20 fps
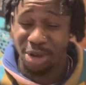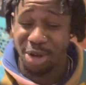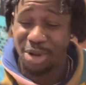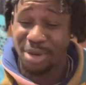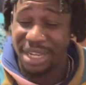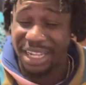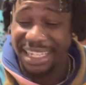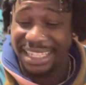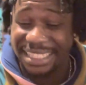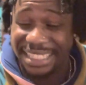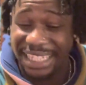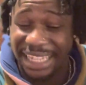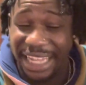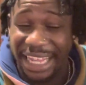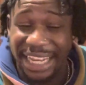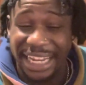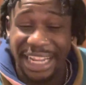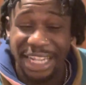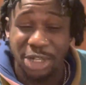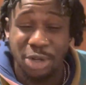Oh, Lisa, and
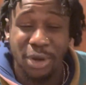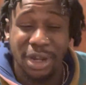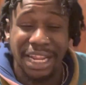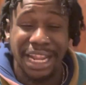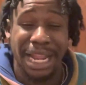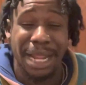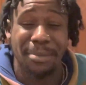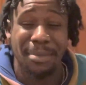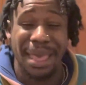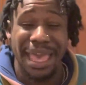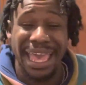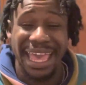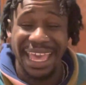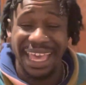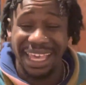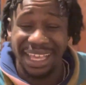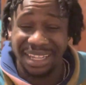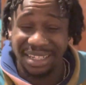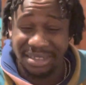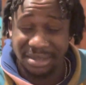they know that I'm
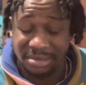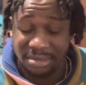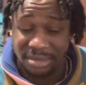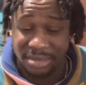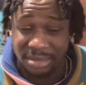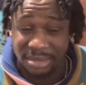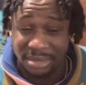at.